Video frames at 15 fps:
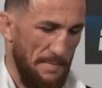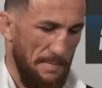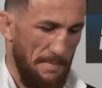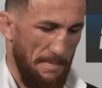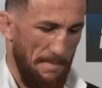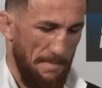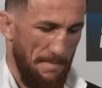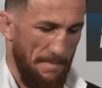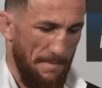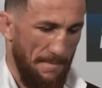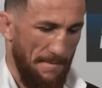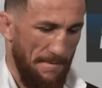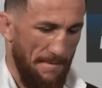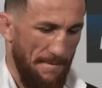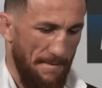who would be your
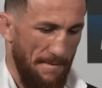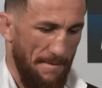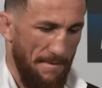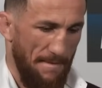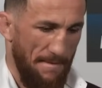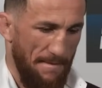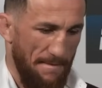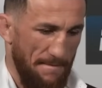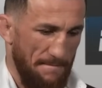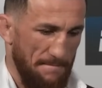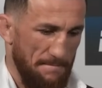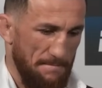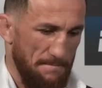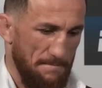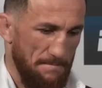matchup? Who would be your
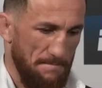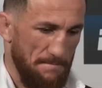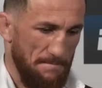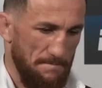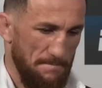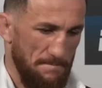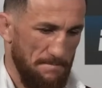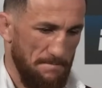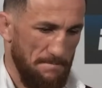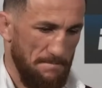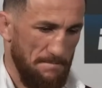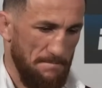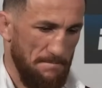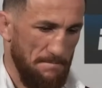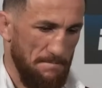fantasy, your booking
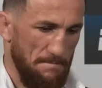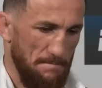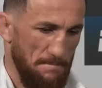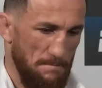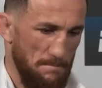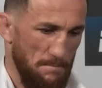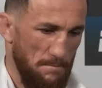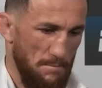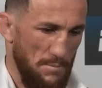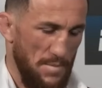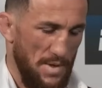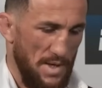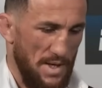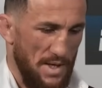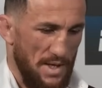for that
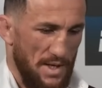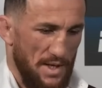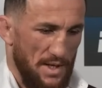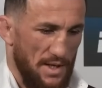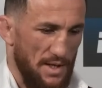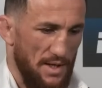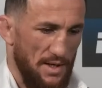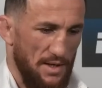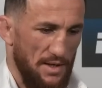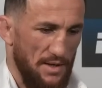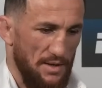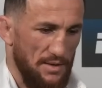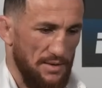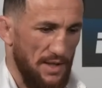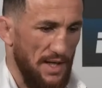main
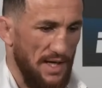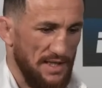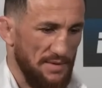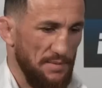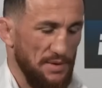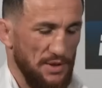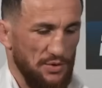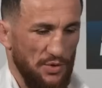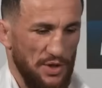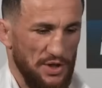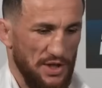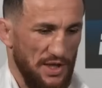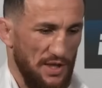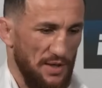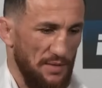event? They asked me this
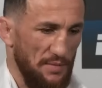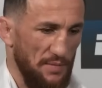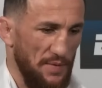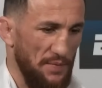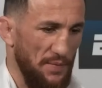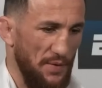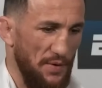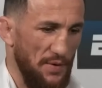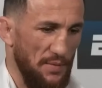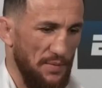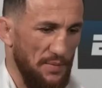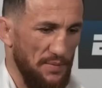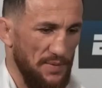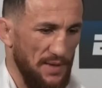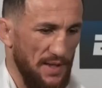question before,
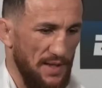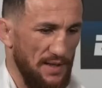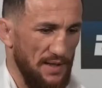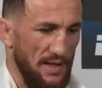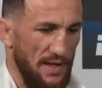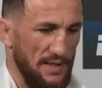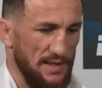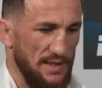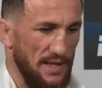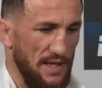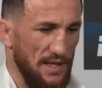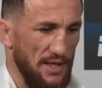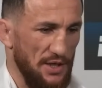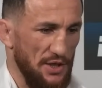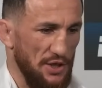and I
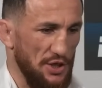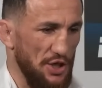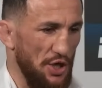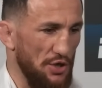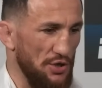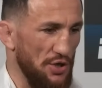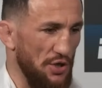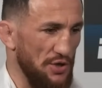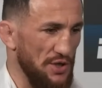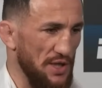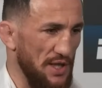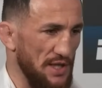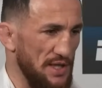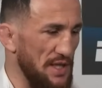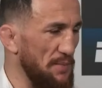say Jon Jones
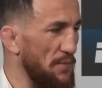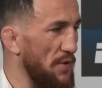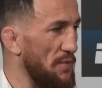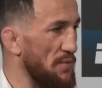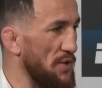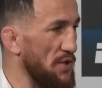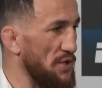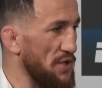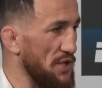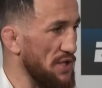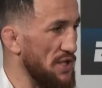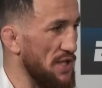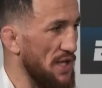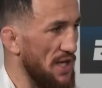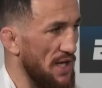and Stipe
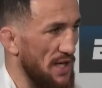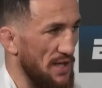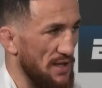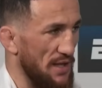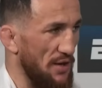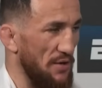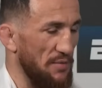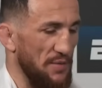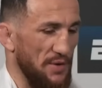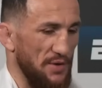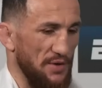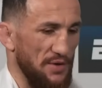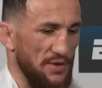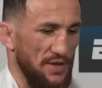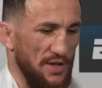Miocic. That would be
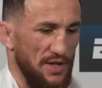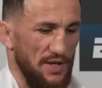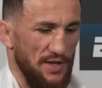good.